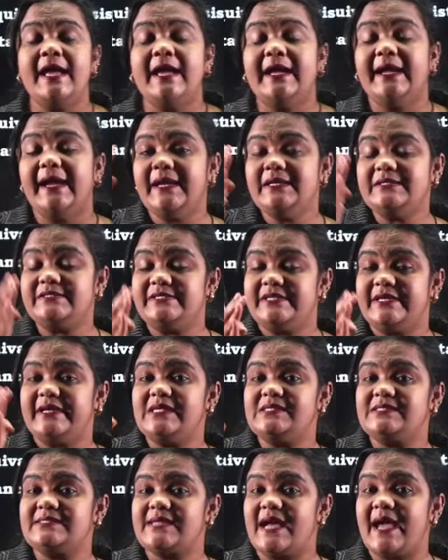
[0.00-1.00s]
in
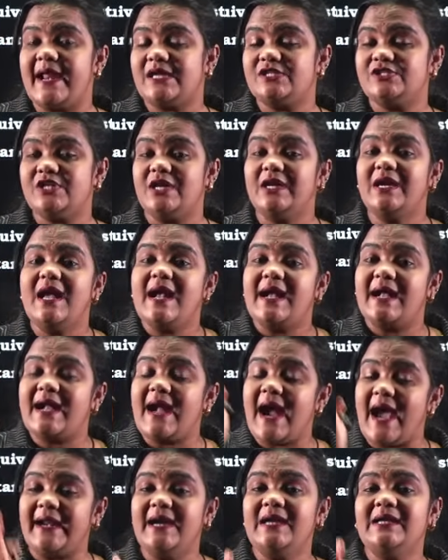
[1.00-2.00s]
series connection,
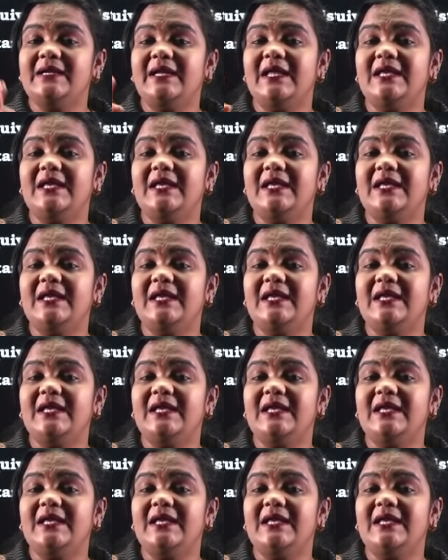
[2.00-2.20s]
current